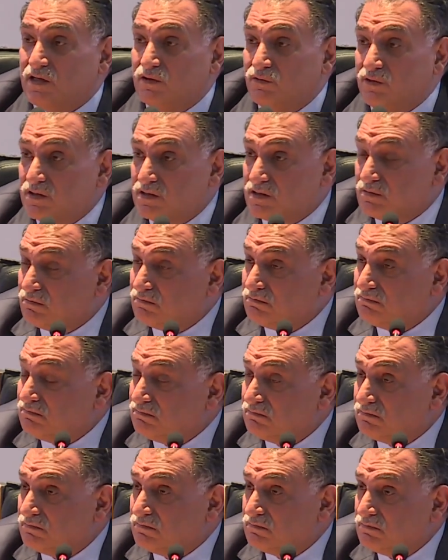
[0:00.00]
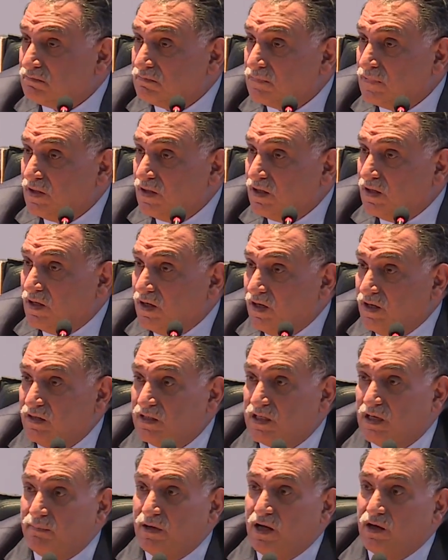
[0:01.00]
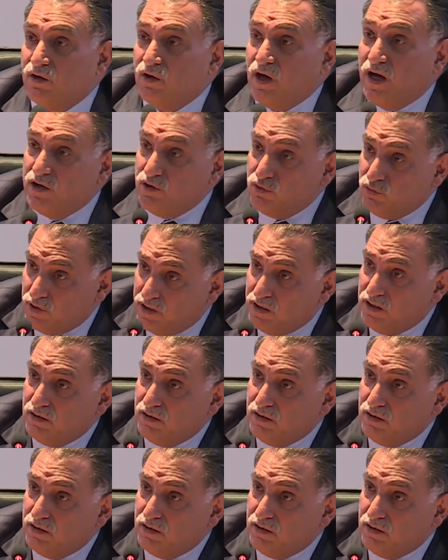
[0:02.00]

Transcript: ask the factions and the political parties,